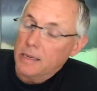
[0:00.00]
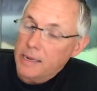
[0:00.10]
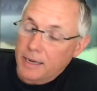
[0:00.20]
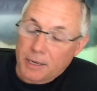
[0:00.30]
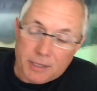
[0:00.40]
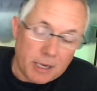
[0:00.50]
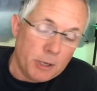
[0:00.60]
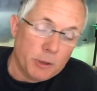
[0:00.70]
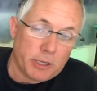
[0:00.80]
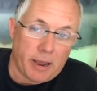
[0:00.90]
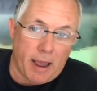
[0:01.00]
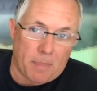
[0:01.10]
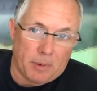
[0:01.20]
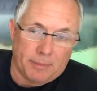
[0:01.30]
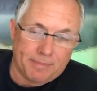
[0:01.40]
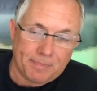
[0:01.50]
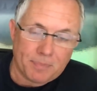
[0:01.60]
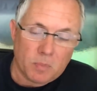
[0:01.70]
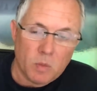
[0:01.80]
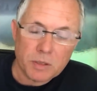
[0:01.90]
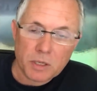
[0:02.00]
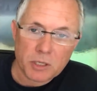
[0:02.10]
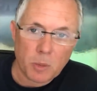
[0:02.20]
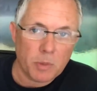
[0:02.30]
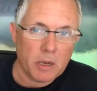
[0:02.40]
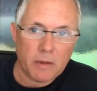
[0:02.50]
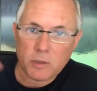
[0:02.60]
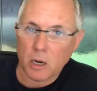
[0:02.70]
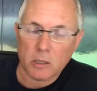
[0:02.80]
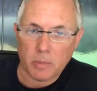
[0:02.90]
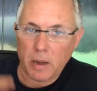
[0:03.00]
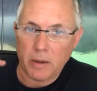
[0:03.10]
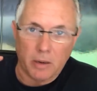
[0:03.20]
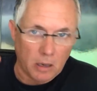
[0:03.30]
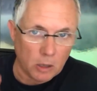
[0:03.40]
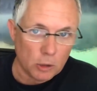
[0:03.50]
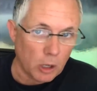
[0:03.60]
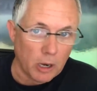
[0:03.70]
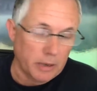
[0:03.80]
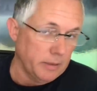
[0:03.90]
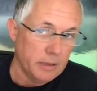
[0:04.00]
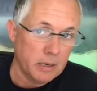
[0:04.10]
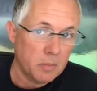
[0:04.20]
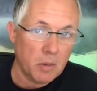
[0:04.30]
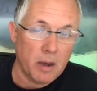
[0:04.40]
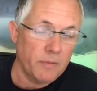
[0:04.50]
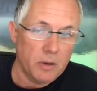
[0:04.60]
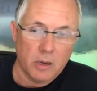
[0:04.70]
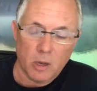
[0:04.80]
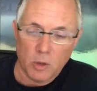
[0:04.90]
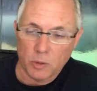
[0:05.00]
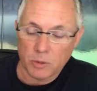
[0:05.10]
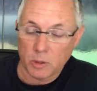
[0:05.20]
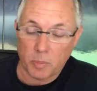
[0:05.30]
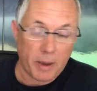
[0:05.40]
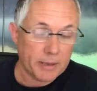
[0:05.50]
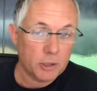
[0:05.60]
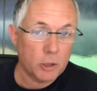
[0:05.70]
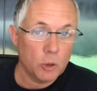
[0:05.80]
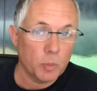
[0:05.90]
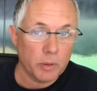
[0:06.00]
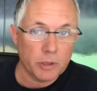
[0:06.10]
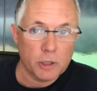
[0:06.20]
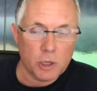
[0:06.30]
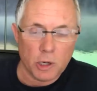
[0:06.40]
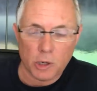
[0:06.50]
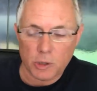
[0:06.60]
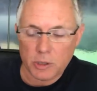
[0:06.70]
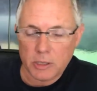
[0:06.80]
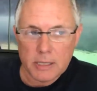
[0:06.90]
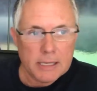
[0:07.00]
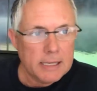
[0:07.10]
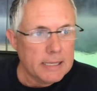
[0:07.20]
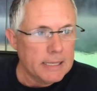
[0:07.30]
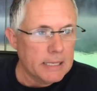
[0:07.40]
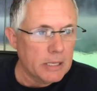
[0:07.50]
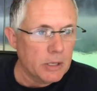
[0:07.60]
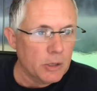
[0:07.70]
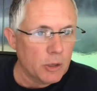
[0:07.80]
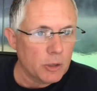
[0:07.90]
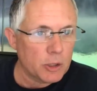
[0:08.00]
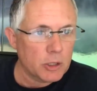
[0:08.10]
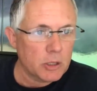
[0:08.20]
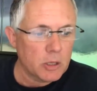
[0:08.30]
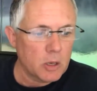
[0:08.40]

It continues to happen. This is something I've talked about a lot in my videos in the past two plus years is